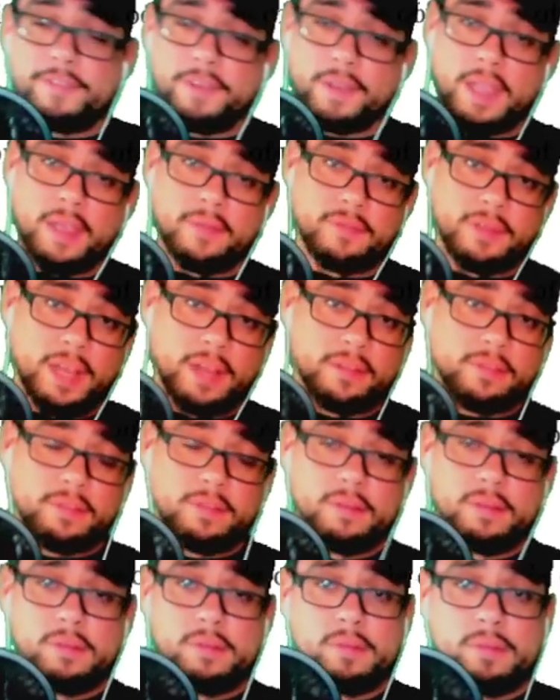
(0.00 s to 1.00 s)

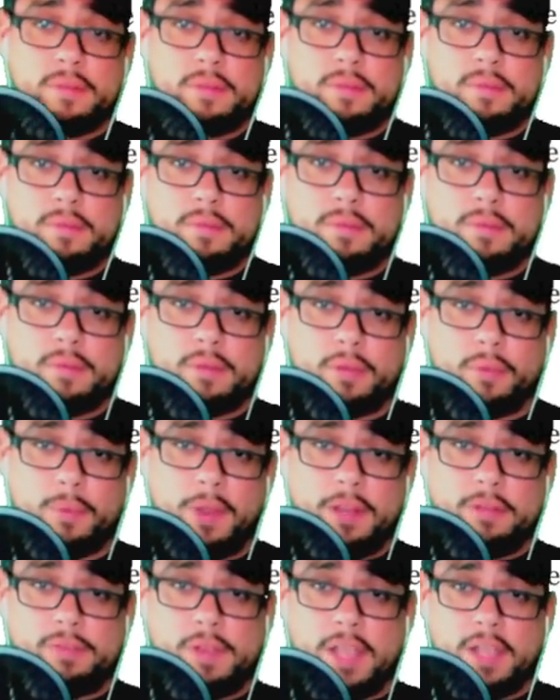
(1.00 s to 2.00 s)
forgiveness. The
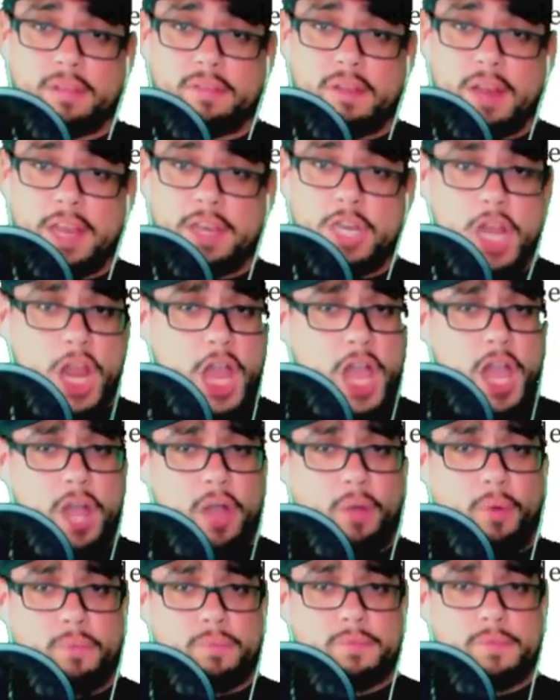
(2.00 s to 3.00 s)
Red Dragon's like,
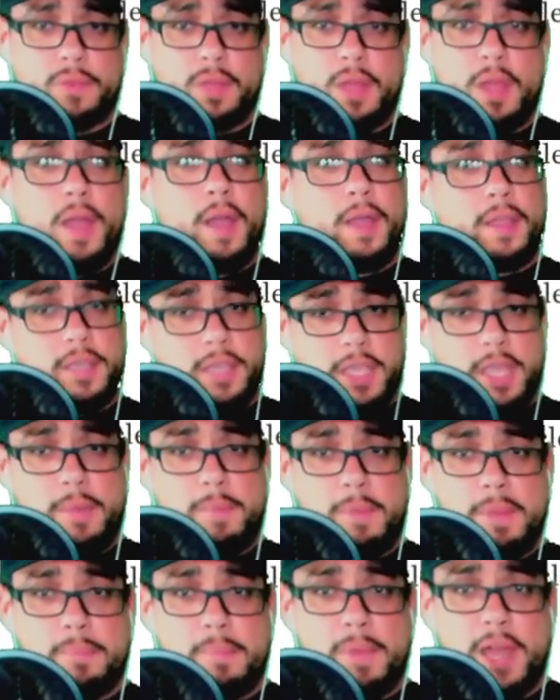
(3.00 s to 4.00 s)
no, give
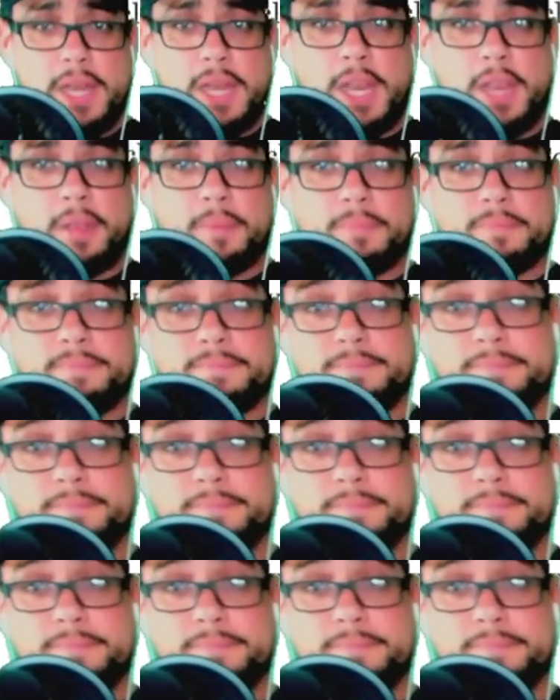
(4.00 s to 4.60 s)
me money.